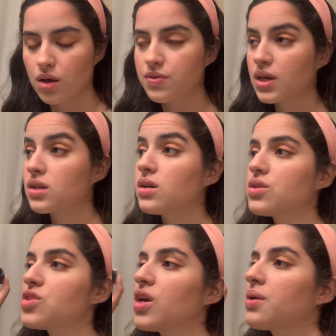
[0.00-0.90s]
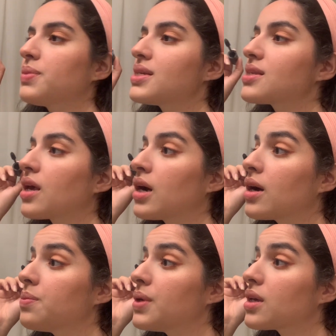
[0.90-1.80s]
of the Glossier
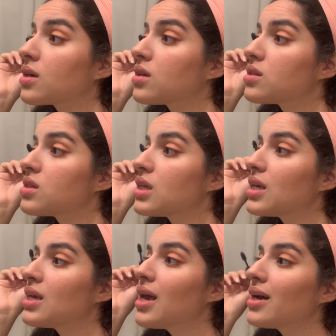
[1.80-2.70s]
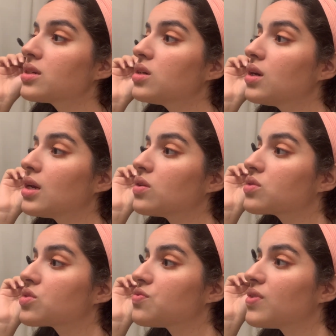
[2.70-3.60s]
mascara because it actually
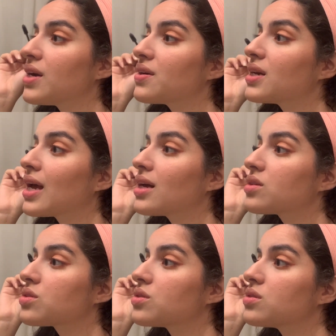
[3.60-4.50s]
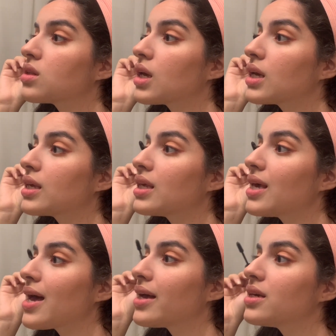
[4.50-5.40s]
looks very natural. Like,
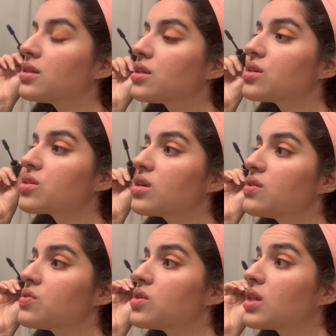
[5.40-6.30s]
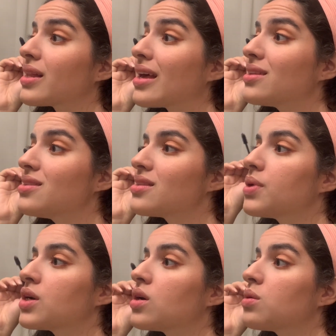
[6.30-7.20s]
yeah, it does gives you length,
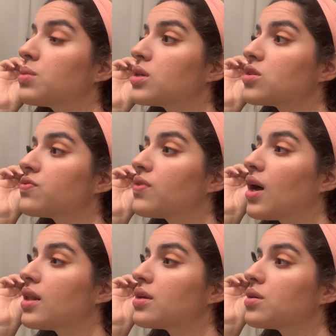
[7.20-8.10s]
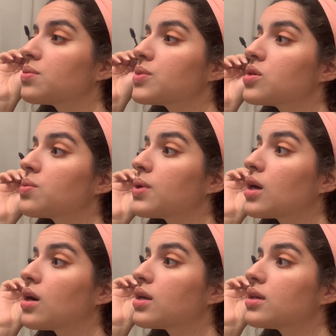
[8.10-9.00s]
but not much volume, to be
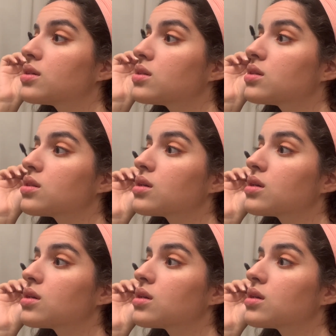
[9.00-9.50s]
honest.